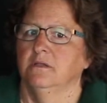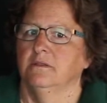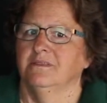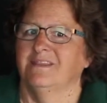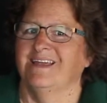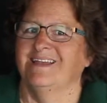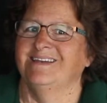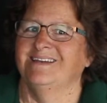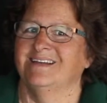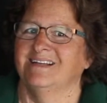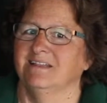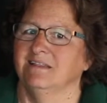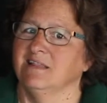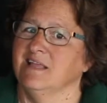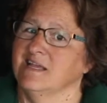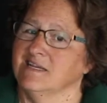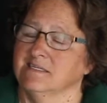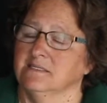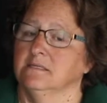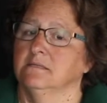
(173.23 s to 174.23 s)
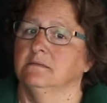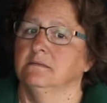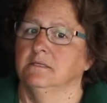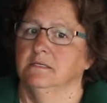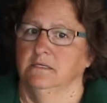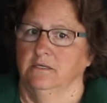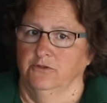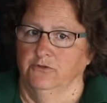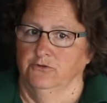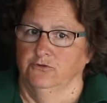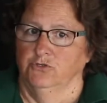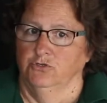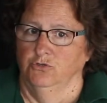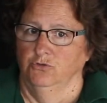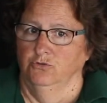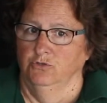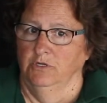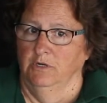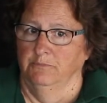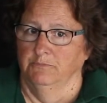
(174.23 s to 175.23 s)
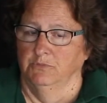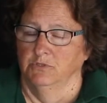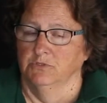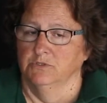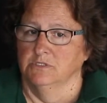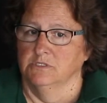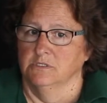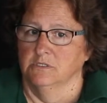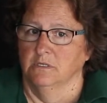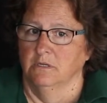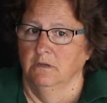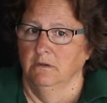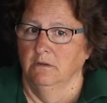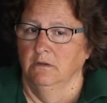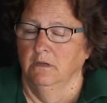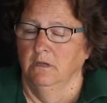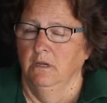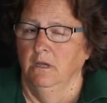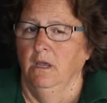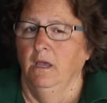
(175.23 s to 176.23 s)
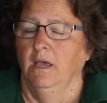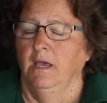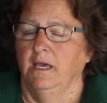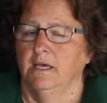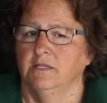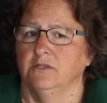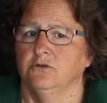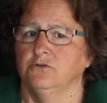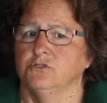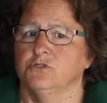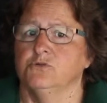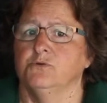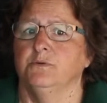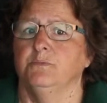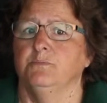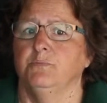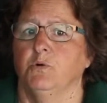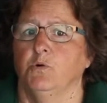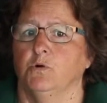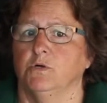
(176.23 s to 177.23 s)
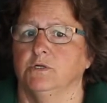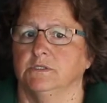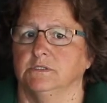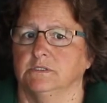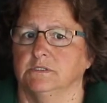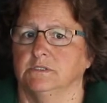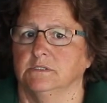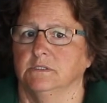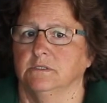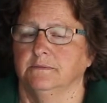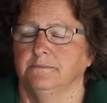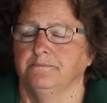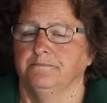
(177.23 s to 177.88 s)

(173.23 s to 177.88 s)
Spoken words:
they neglect the other two numbers, and those are important.